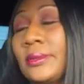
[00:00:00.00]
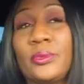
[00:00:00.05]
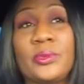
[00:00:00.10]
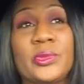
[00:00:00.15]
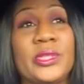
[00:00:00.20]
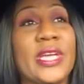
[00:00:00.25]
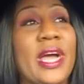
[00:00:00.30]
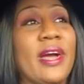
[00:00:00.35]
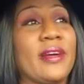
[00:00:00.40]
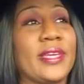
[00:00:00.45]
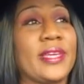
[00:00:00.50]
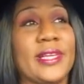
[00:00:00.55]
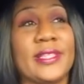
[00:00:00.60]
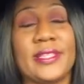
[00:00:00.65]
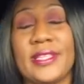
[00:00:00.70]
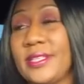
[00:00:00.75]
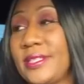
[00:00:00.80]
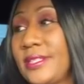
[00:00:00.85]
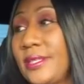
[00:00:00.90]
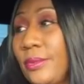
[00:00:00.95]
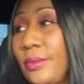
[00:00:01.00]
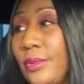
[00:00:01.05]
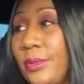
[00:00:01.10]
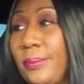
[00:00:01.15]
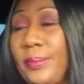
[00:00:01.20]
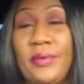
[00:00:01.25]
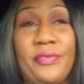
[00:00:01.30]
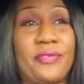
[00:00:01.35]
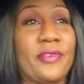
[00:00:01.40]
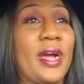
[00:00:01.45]
When y'all get this, it will
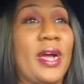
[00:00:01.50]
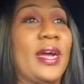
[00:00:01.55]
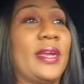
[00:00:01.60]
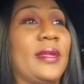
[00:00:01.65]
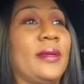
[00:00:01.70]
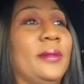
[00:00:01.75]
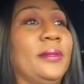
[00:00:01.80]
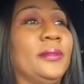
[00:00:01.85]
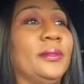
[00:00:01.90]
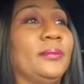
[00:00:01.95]
be Friday.